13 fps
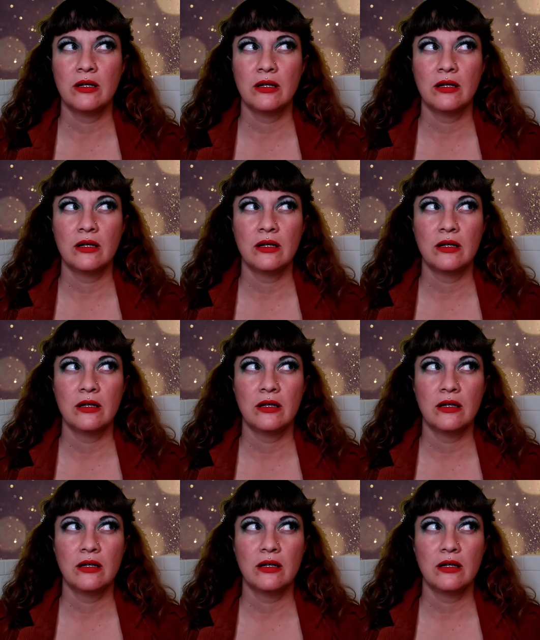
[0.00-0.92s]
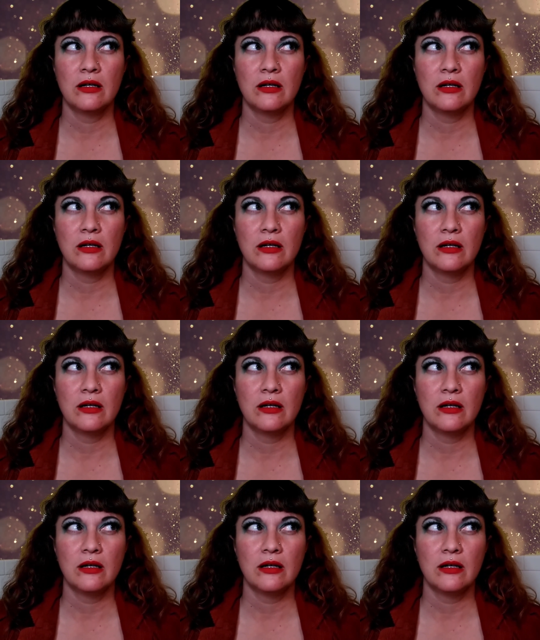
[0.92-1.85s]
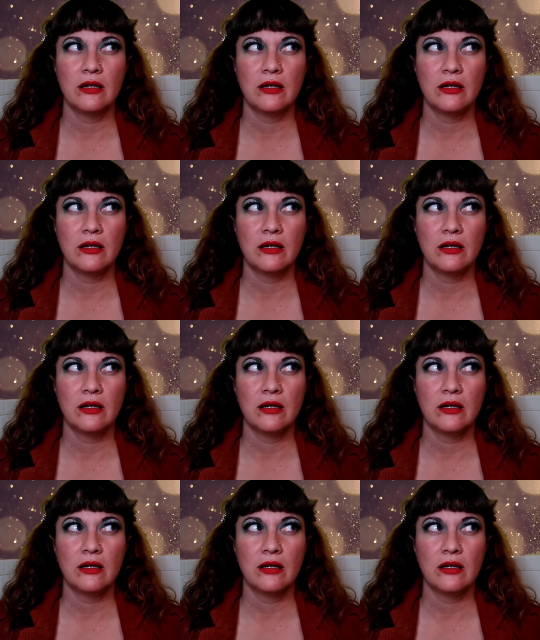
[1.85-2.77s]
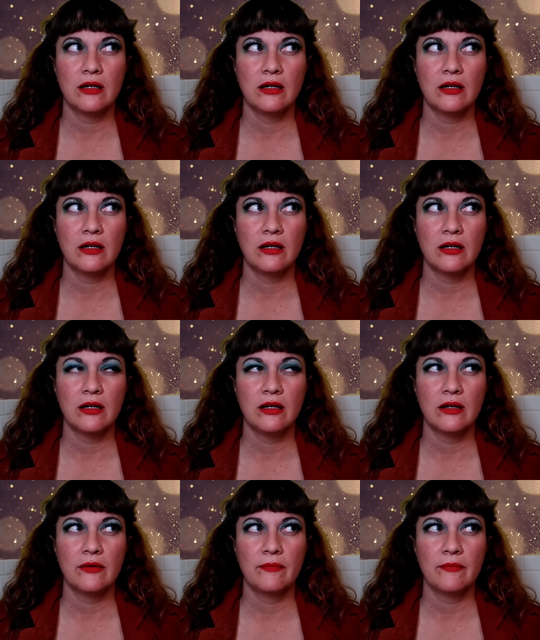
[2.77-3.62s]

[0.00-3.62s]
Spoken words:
(no one is talking)